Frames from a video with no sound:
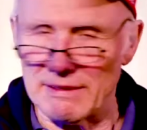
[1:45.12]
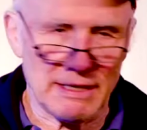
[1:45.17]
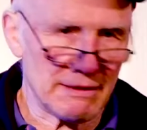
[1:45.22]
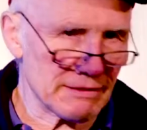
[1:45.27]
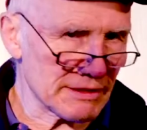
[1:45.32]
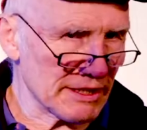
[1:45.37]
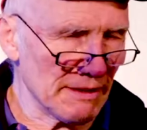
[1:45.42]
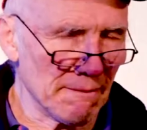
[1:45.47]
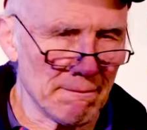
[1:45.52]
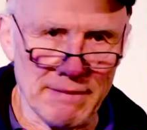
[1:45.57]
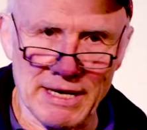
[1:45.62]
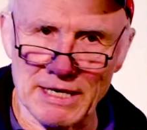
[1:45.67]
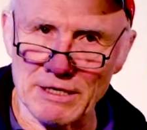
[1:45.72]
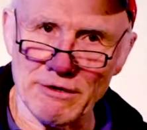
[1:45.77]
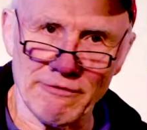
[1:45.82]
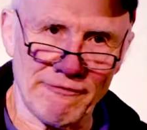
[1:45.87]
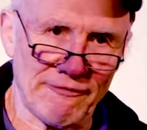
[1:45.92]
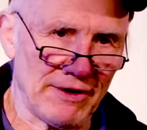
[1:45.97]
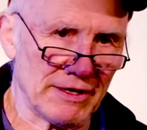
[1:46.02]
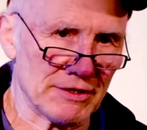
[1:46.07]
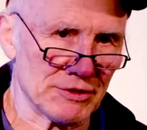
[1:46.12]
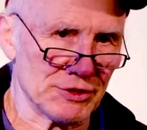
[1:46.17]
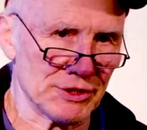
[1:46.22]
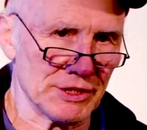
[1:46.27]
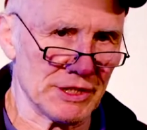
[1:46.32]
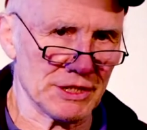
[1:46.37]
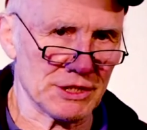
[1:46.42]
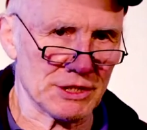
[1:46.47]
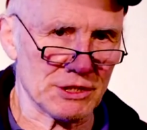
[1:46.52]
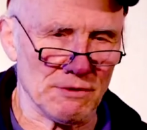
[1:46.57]
Some
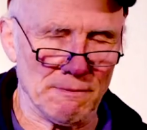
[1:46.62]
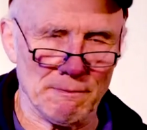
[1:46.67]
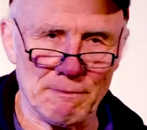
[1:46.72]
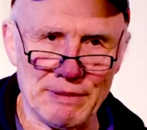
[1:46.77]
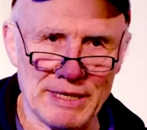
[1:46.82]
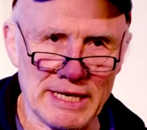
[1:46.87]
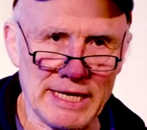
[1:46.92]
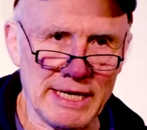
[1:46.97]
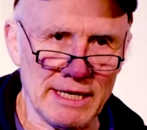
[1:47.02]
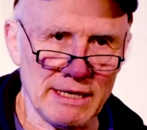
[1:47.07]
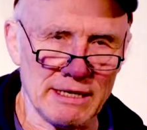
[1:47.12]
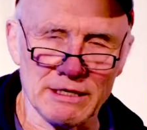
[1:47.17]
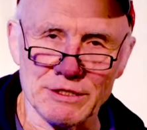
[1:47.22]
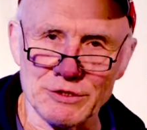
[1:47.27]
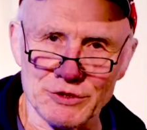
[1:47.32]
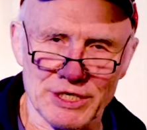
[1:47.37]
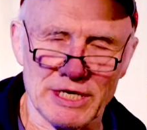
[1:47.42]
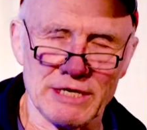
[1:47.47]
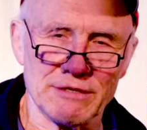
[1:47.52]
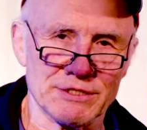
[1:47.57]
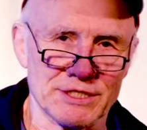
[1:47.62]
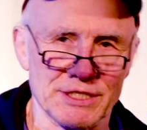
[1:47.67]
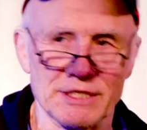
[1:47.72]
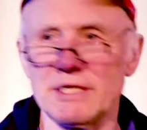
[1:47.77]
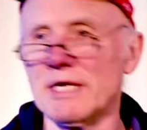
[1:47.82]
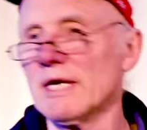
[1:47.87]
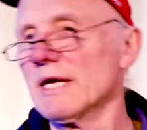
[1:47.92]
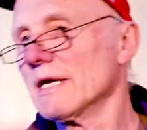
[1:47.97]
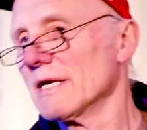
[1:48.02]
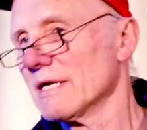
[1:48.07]
manufacturers completely
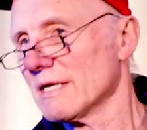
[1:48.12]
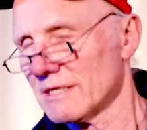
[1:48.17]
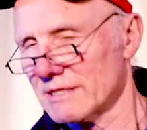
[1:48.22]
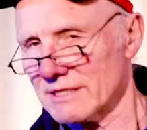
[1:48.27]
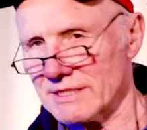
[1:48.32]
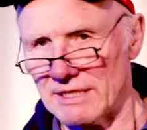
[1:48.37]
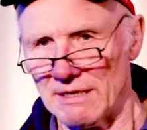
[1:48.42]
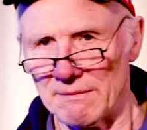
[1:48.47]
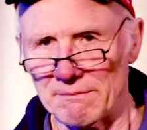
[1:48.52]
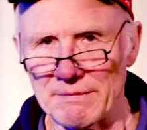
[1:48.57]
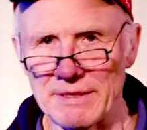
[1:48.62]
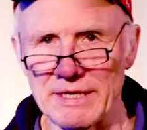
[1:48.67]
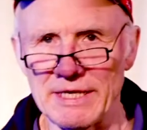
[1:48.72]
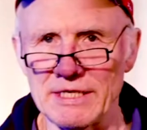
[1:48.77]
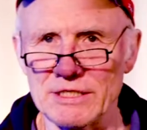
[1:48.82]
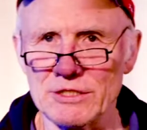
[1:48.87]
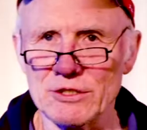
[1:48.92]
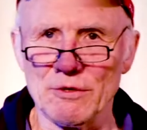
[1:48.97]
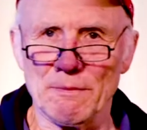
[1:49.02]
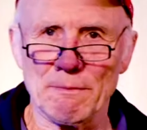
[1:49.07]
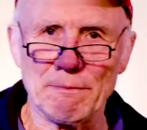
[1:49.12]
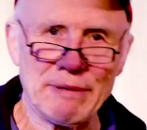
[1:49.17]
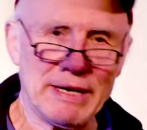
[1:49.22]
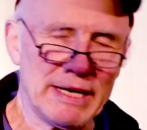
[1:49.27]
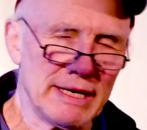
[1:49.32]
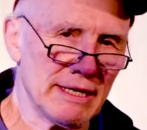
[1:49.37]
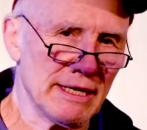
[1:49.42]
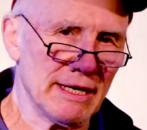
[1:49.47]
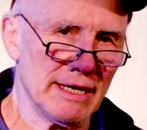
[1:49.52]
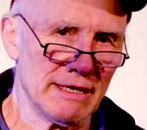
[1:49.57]
trousered, some is
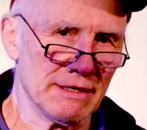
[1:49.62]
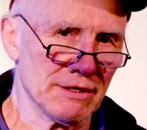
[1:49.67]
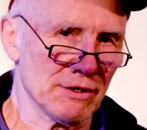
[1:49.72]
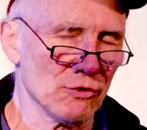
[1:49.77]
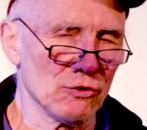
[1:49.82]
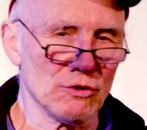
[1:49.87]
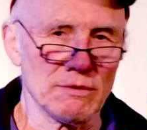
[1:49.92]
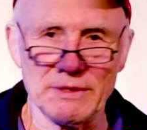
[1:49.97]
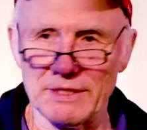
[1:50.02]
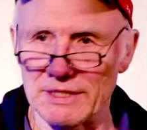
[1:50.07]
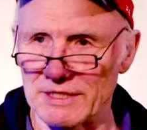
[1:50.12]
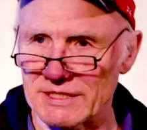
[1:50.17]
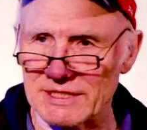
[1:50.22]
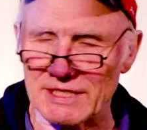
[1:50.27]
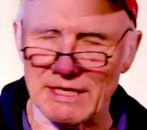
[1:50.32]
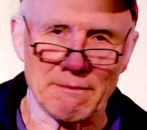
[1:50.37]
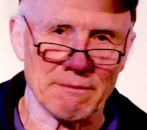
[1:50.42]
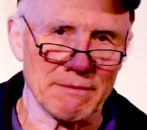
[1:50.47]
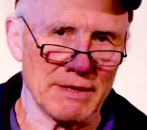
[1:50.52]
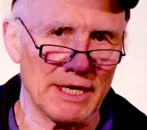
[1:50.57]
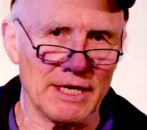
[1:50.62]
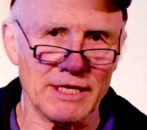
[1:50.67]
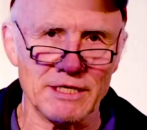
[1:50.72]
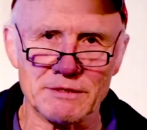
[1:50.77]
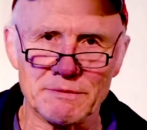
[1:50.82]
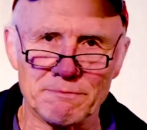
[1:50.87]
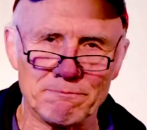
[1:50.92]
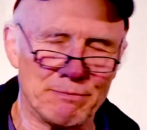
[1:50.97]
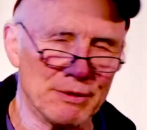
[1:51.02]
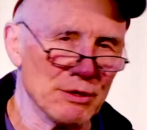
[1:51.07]
completely at normal, and some
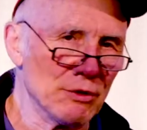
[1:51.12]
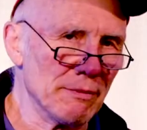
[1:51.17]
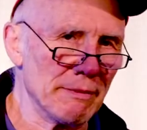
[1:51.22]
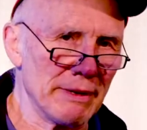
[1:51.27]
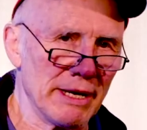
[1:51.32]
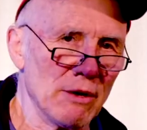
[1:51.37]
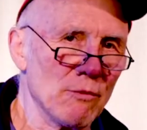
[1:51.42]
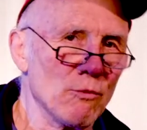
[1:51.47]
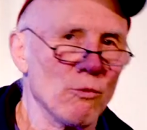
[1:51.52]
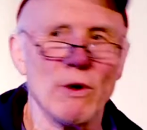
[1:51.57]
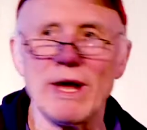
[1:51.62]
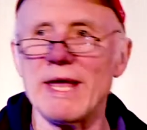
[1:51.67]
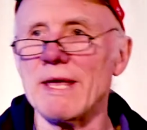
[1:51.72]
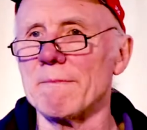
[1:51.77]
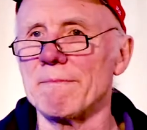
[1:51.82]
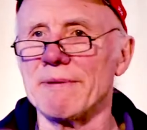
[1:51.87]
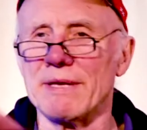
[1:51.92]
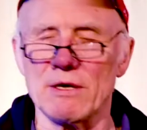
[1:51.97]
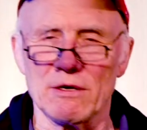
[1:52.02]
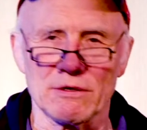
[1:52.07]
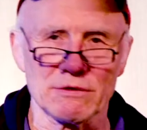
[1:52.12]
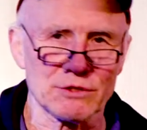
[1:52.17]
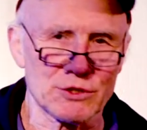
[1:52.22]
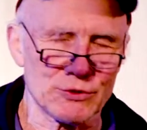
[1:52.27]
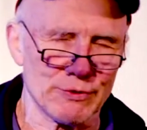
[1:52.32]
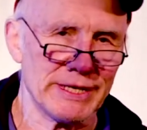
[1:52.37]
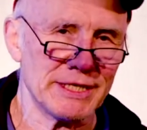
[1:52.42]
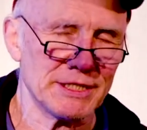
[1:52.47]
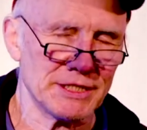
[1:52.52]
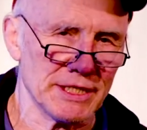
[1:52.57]
is booming way beyond
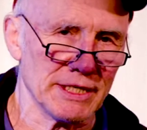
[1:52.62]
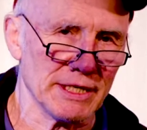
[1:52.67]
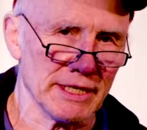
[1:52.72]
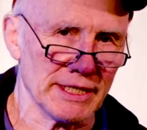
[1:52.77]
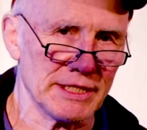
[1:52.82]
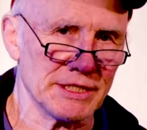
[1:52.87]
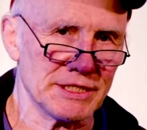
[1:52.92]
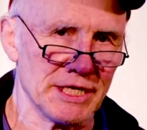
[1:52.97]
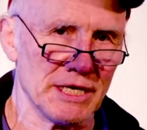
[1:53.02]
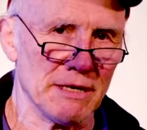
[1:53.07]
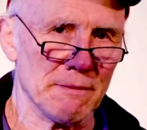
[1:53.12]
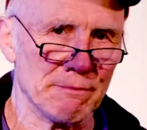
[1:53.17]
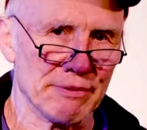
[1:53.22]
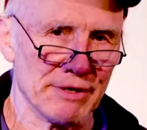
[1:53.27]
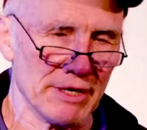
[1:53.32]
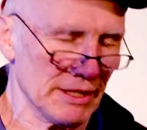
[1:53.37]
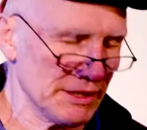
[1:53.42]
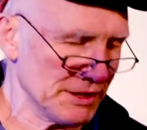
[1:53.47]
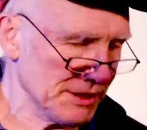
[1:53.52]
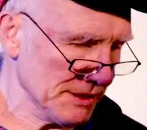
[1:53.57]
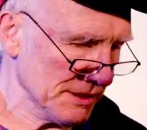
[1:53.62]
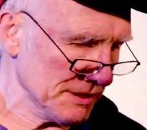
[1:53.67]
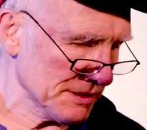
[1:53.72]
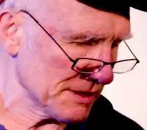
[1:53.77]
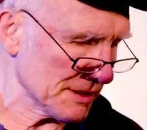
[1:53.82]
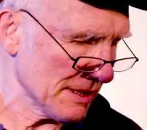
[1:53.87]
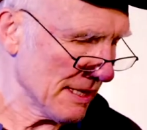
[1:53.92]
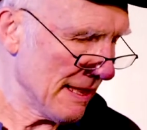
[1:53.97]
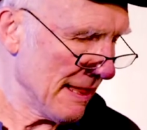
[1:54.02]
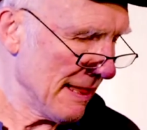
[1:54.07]
2019
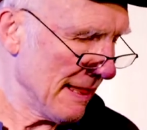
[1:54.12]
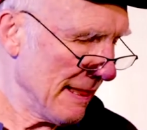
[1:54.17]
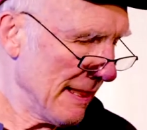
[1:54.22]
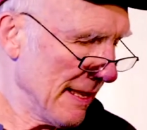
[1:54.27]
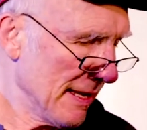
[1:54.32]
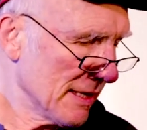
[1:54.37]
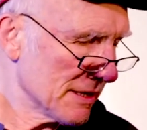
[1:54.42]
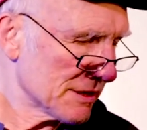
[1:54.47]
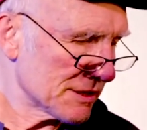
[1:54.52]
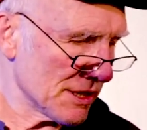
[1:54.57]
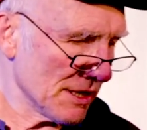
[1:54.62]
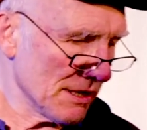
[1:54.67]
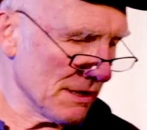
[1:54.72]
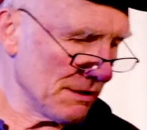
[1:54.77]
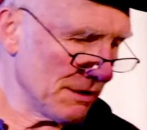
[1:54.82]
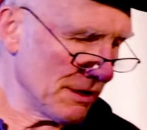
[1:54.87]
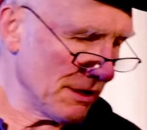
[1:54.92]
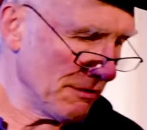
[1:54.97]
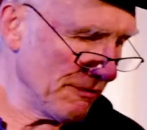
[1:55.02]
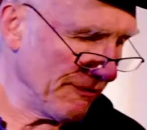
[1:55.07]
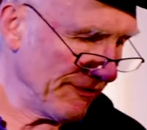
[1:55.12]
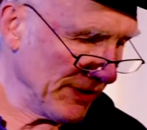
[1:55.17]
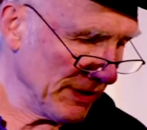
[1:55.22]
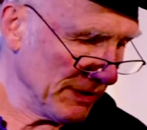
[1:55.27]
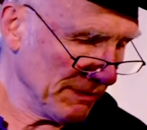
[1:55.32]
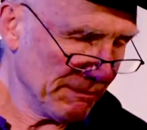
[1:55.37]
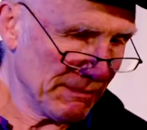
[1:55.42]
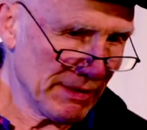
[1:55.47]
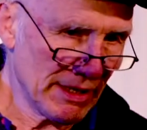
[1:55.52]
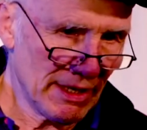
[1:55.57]
prices.
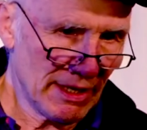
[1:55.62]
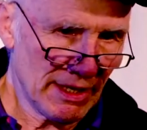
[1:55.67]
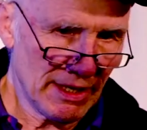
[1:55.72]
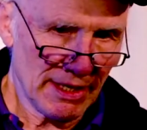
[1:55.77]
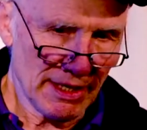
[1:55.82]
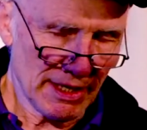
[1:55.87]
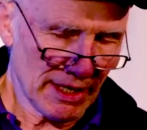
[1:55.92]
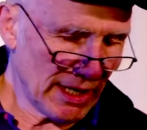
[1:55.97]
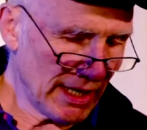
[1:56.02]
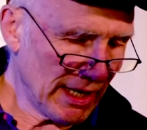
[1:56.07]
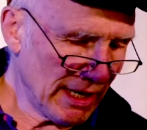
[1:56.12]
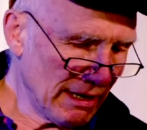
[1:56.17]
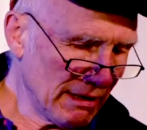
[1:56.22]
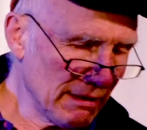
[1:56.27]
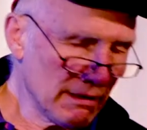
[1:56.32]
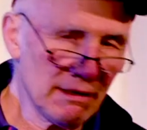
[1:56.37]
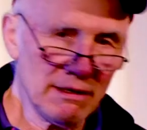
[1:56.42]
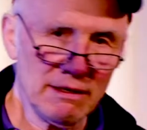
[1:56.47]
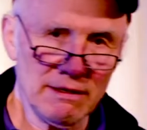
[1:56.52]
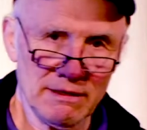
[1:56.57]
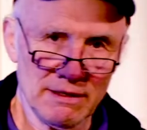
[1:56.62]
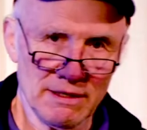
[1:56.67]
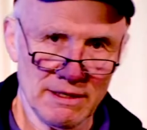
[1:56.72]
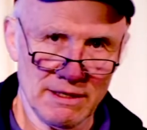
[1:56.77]
Turnover in